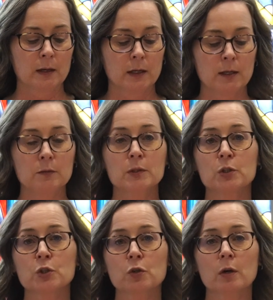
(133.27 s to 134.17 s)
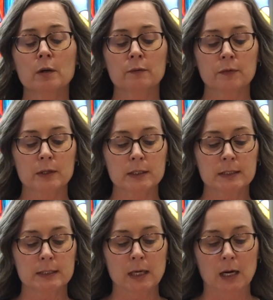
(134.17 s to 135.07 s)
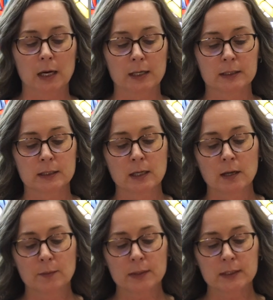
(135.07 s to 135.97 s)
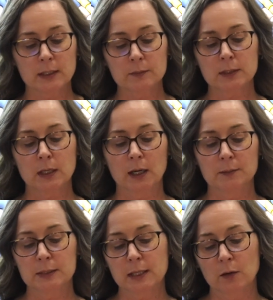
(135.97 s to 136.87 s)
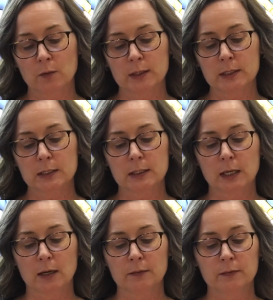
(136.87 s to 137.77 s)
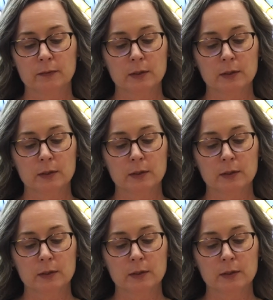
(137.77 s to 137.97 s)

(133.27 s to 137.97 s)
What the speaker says: He was strong for his size, but sometimes that wasn't enough,